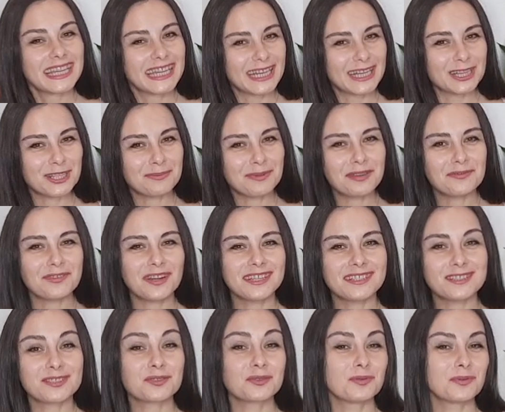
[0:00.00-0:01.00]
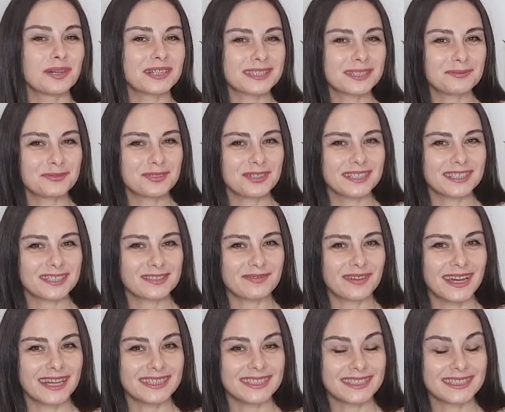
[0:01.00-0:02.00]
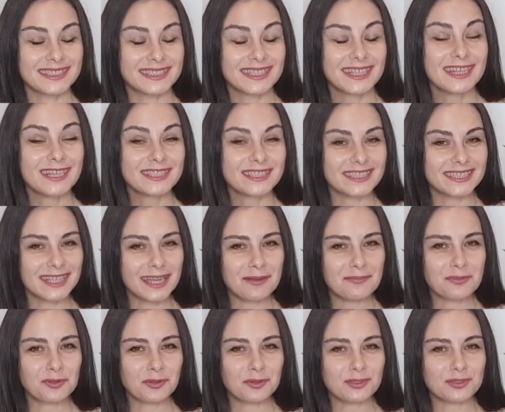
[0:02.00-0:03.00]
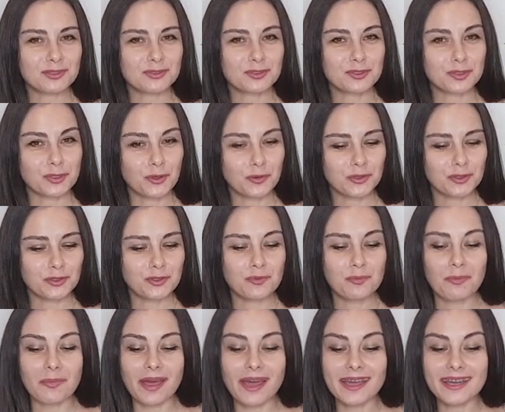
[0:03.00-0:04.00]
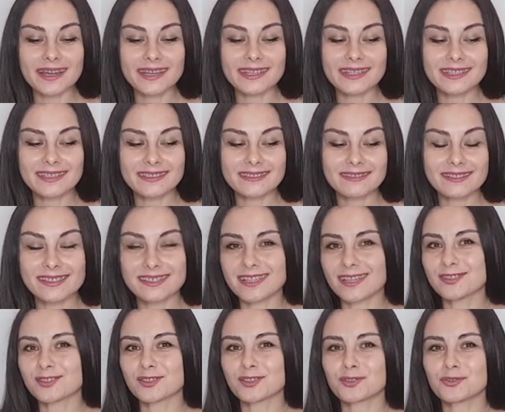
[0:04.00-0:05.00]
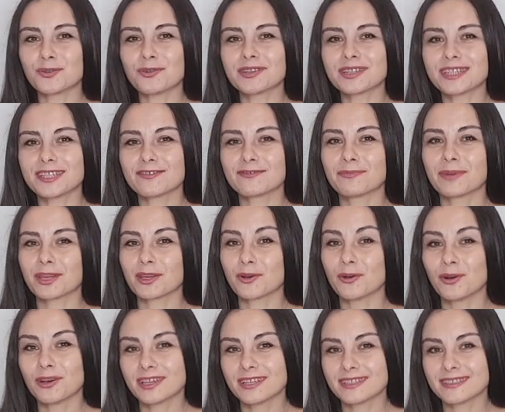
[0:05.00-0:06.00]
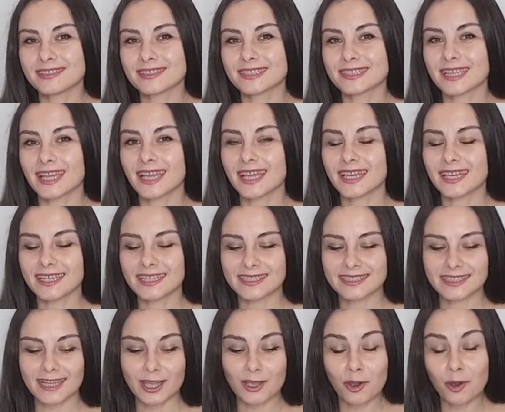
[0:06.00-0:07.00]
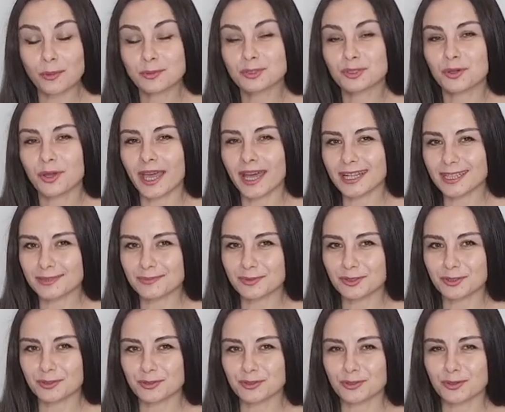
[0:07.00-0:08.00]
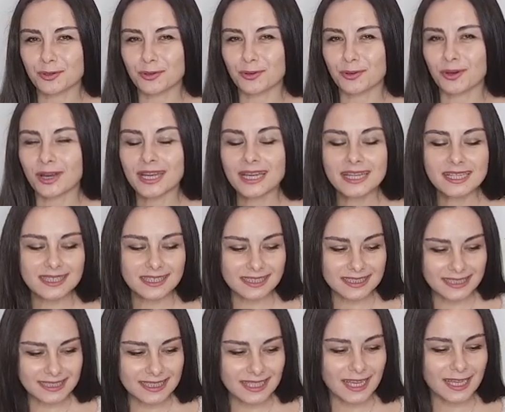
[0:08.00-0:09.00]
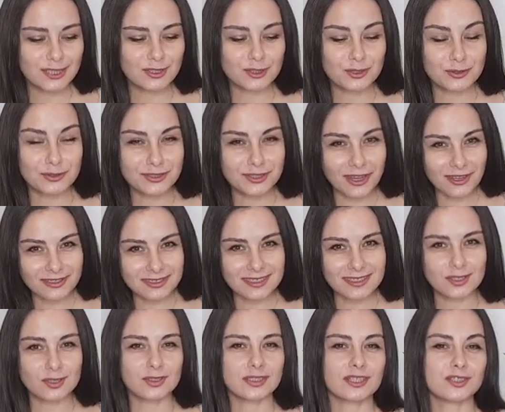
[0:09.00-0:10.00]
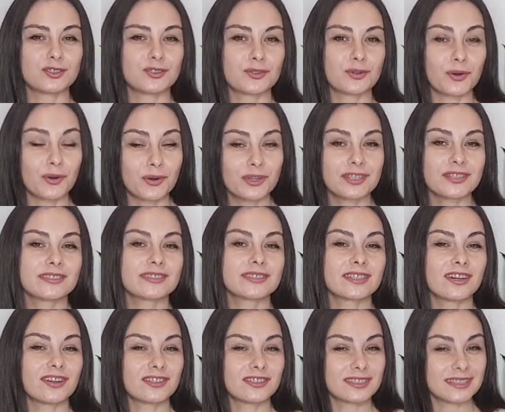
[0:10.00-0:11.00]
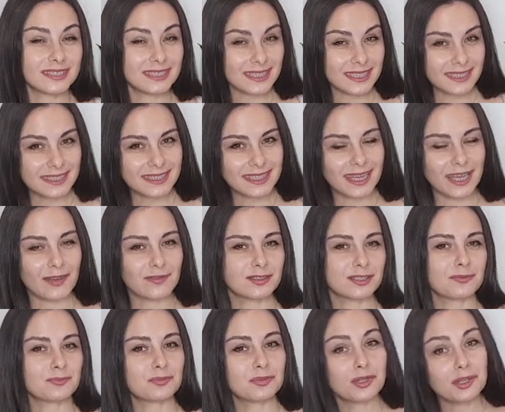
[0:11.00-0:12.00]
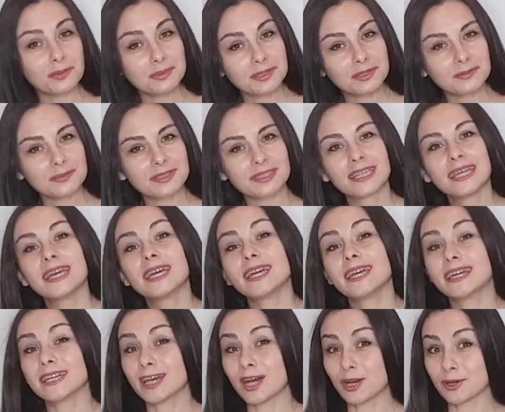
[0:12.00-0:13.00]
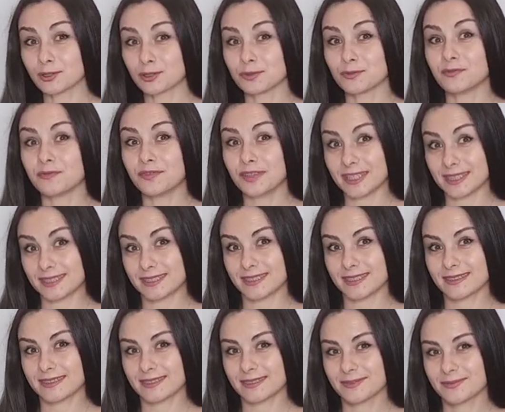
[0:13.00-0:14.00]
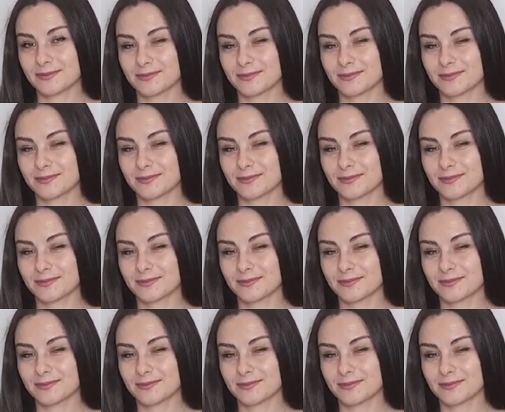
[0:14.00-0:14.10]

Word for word: Hello my friends, welcome to Anna's Violets. Today I'm going to show you my sad story of my Hoyas and I hope to help you to see and to notice that your Hoyas are sick, they have some problems and how to fix it.